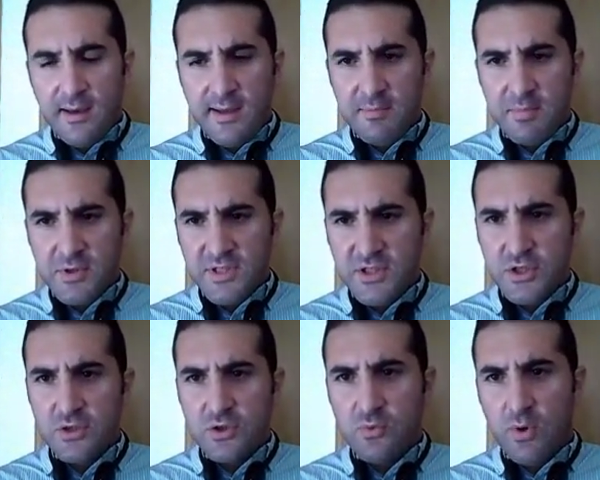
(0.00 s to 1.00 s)
in a
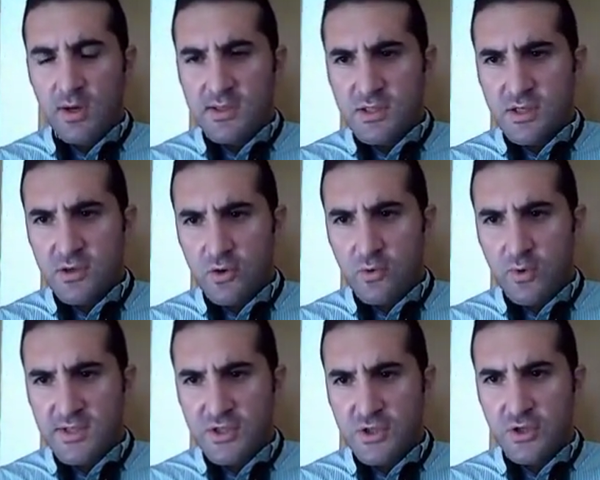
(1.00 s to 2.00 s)
position to answer your
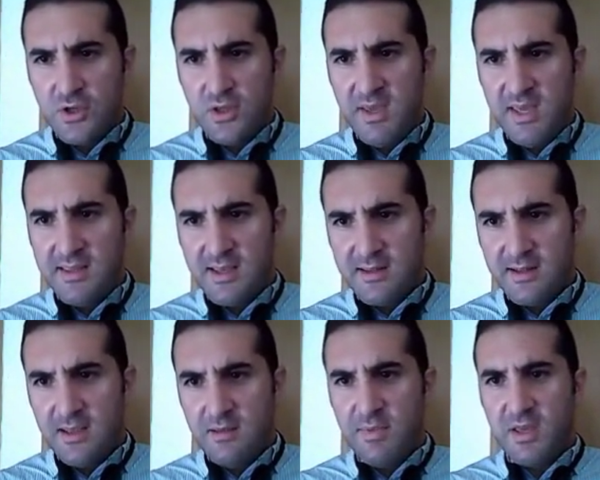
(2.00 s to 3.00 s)
question
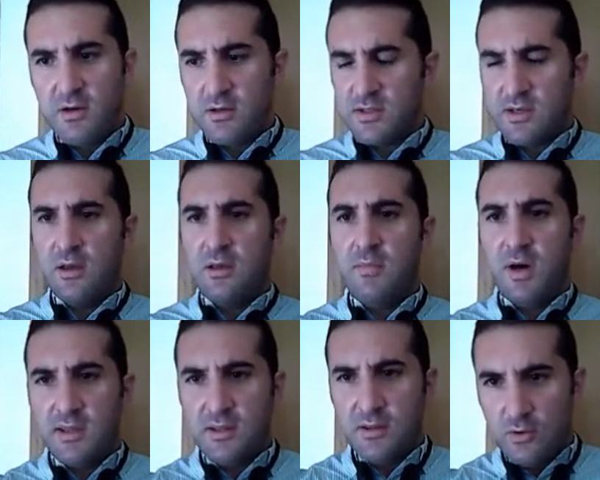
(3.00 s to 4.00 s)
immediately because I
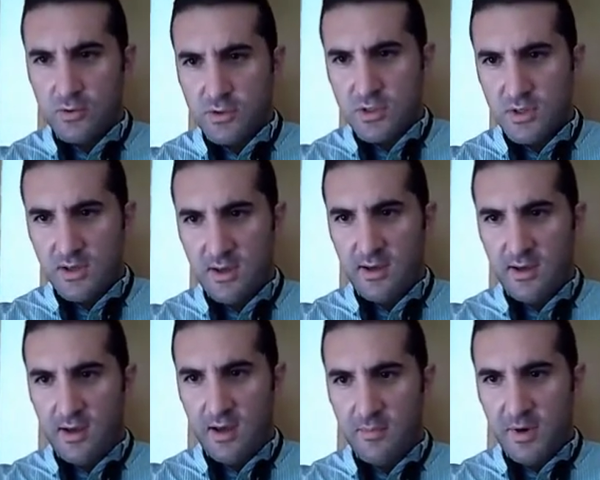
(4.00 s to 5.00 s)
might not
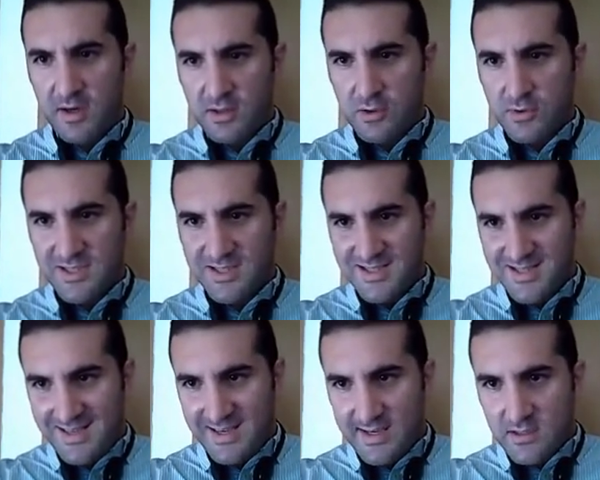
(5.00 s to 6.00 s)

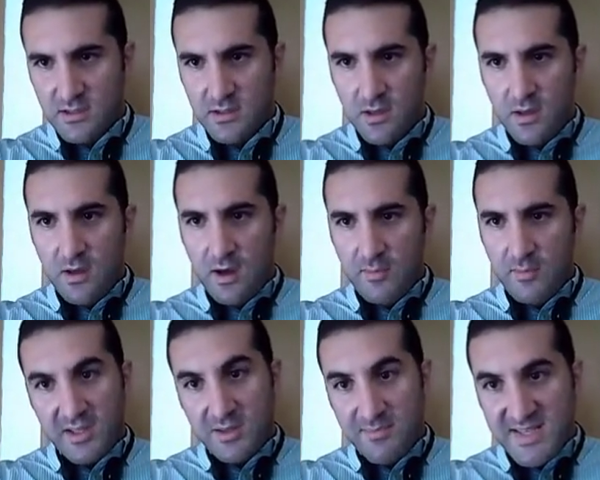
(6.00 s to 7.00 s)
see it, I
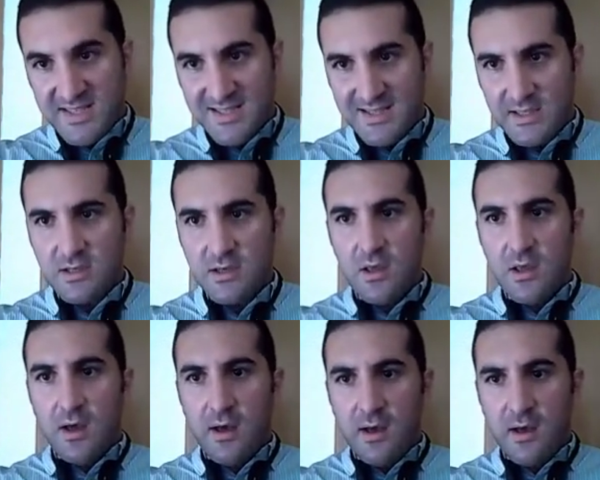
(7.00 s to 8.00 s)
might miss it,
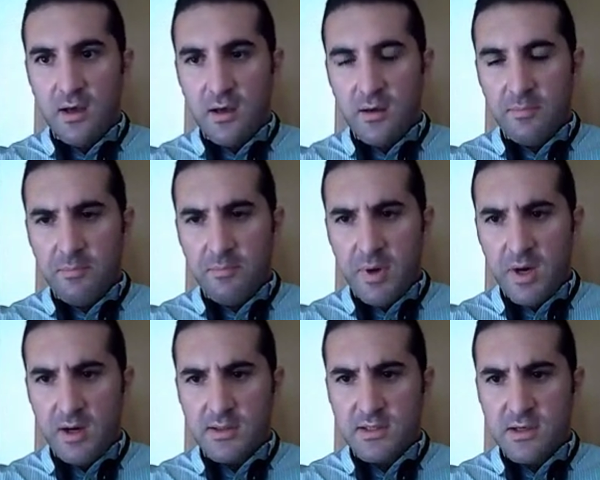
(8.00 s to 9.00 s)

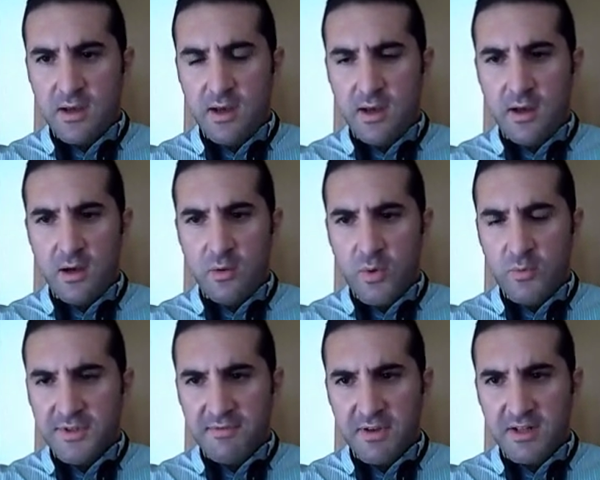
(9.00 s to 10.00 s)
but we
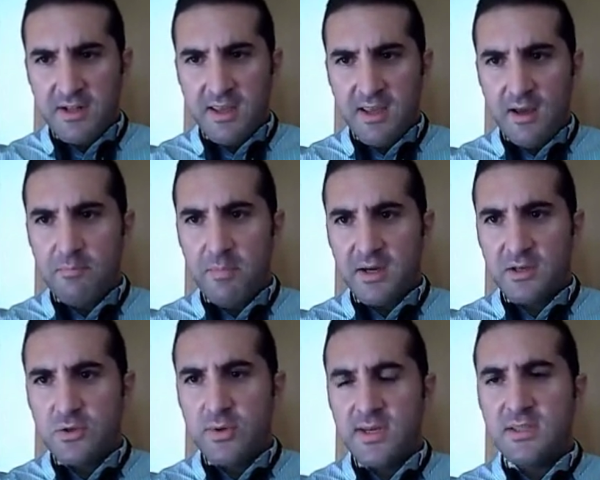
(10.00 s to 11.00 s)
will definitely come back
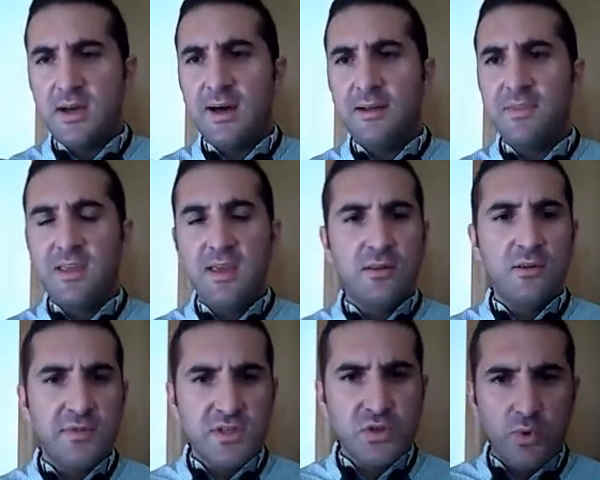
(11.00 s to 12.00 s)
to it at the end
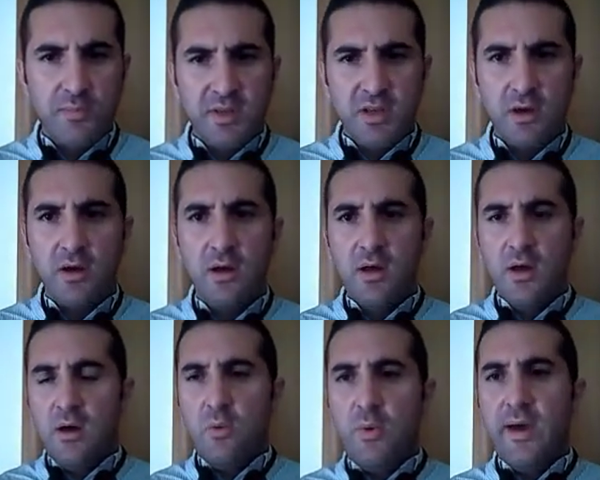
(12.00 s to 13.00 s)
of this webinar
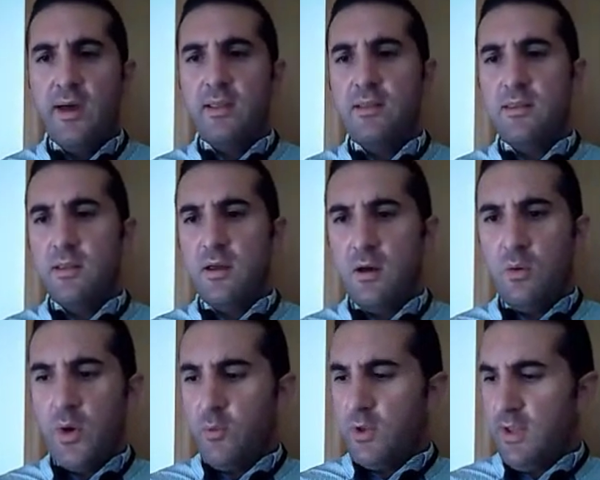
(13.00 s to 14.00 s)
when
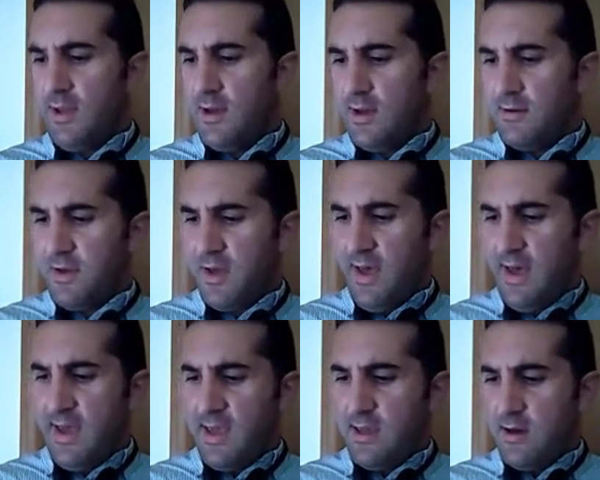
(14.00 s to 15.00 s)
we will have
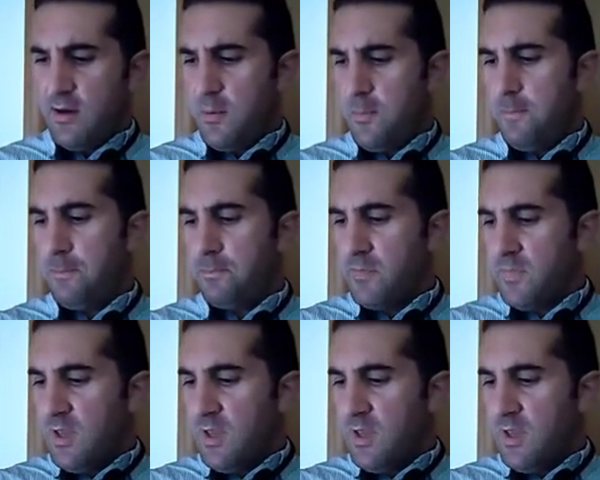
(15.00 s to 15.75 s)
a